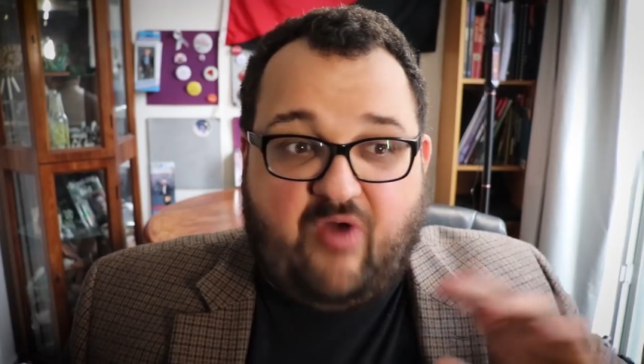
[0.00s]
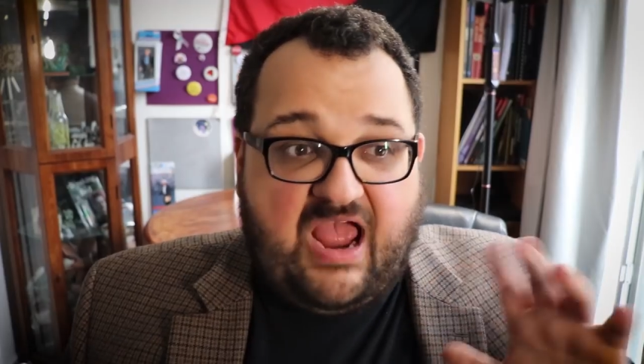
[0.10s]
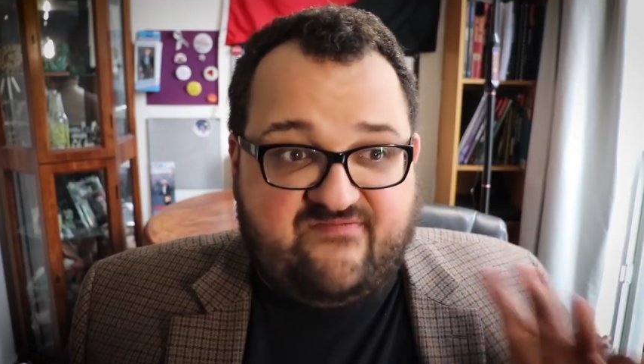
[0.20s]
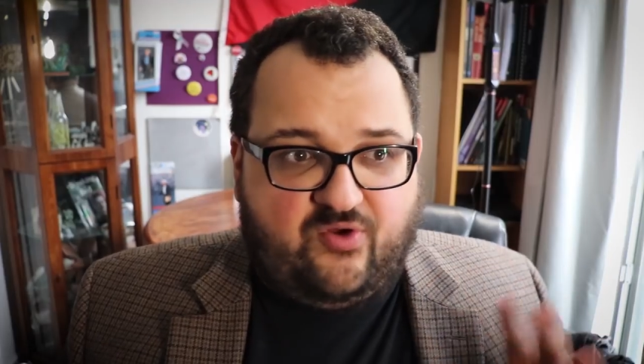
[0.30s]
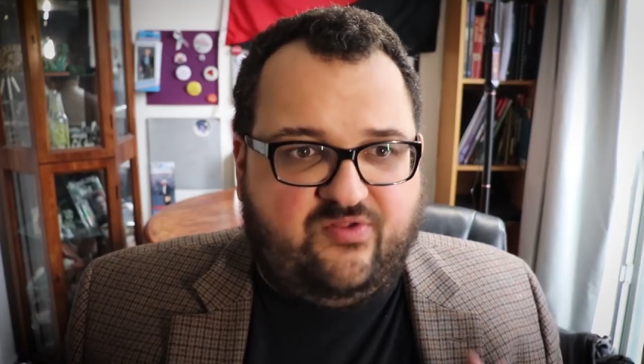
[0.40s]

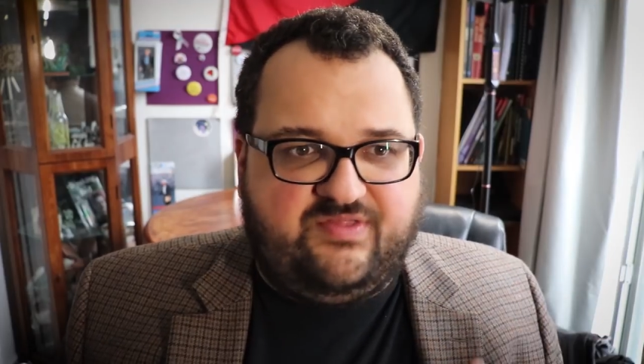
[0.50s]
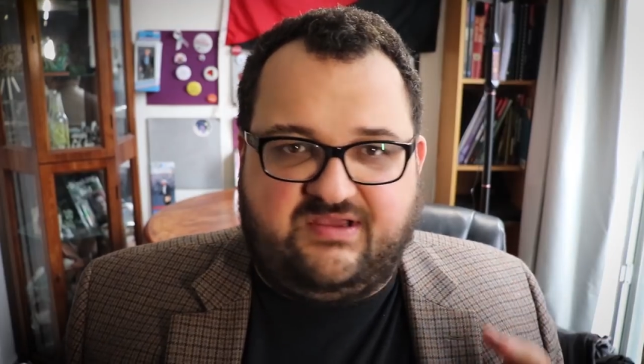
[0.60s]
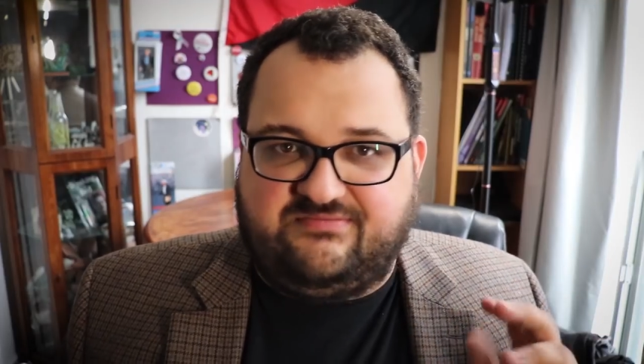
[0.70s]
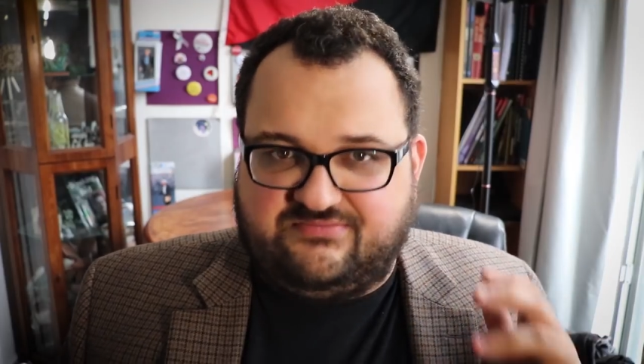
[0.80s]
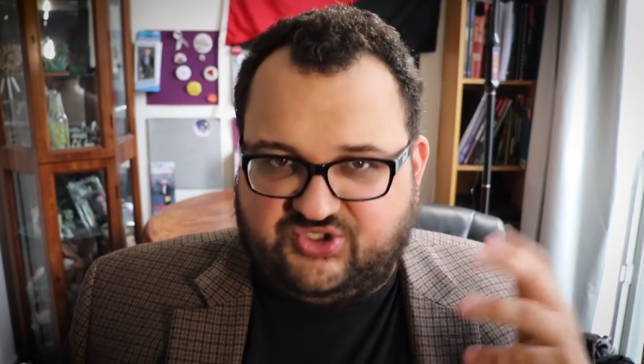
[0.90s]
rival
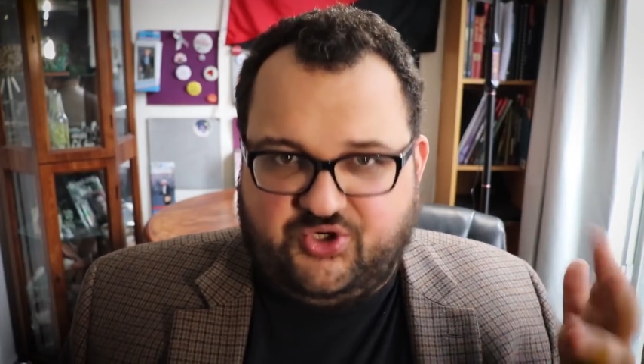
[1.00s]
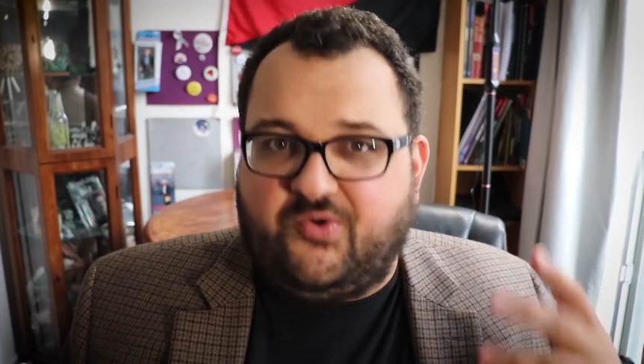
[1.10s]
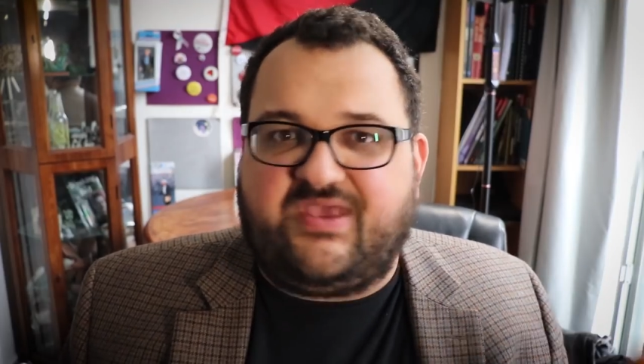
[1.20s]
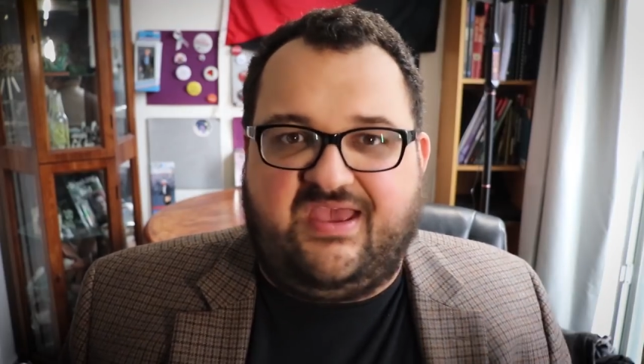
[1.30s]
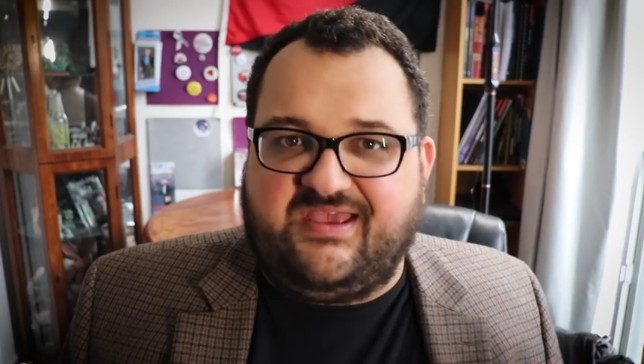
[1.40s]
the
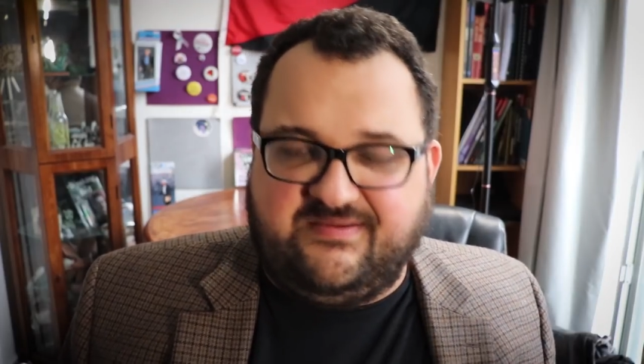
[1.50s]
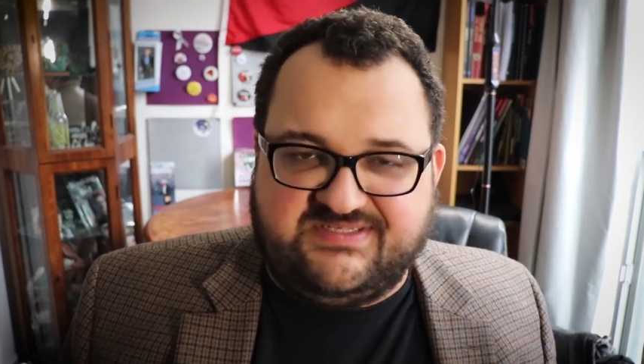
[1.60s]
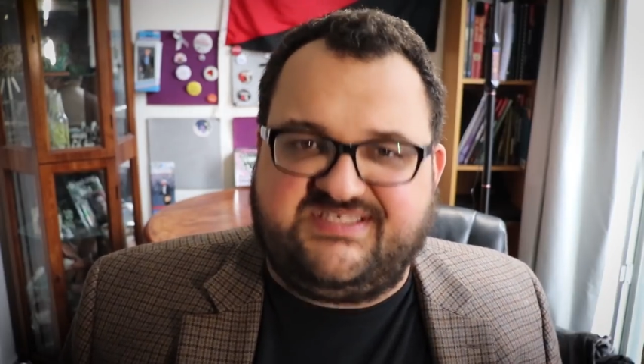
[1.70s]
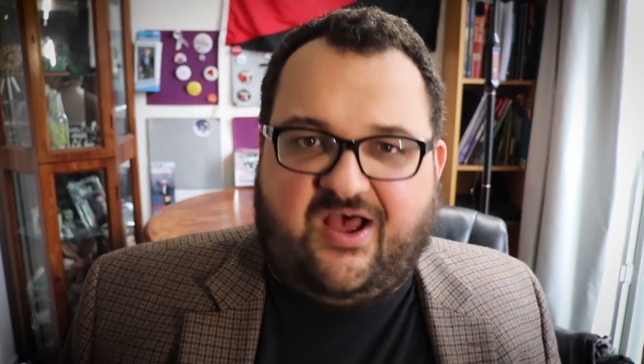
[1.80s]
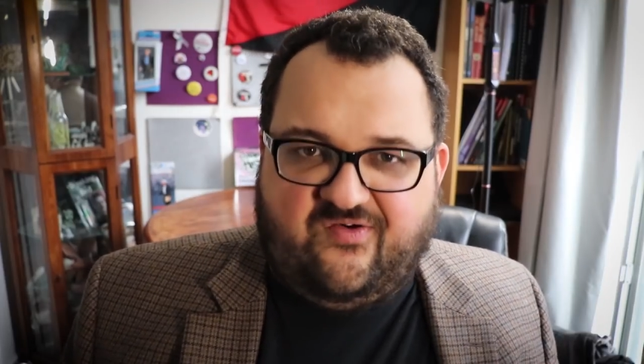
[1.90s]
Zhou king
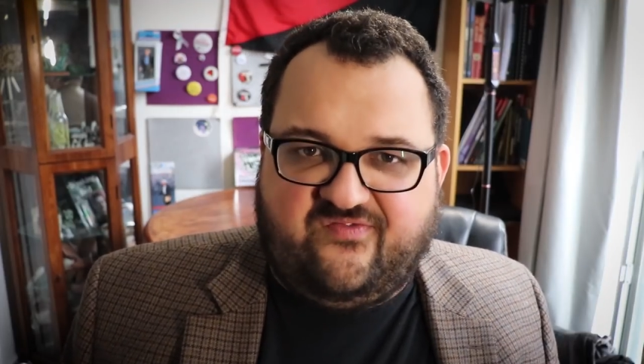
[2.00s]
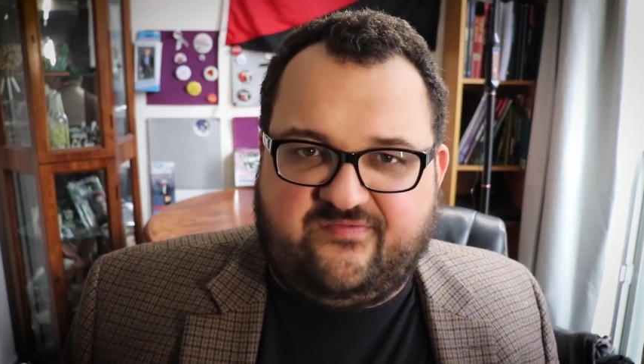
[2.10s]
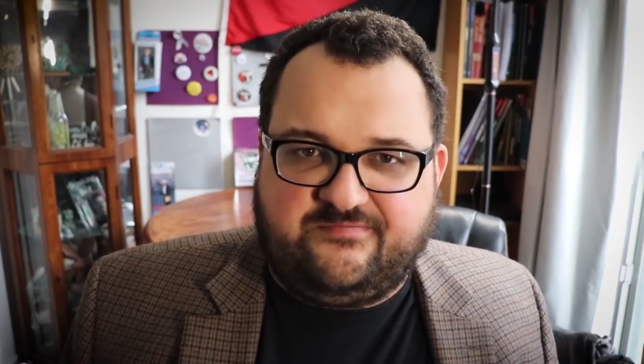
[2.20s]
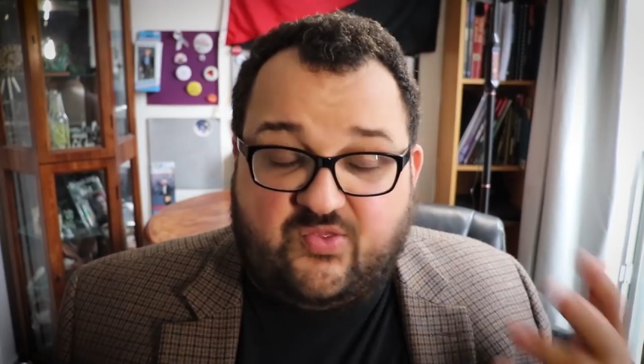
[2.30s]
himself.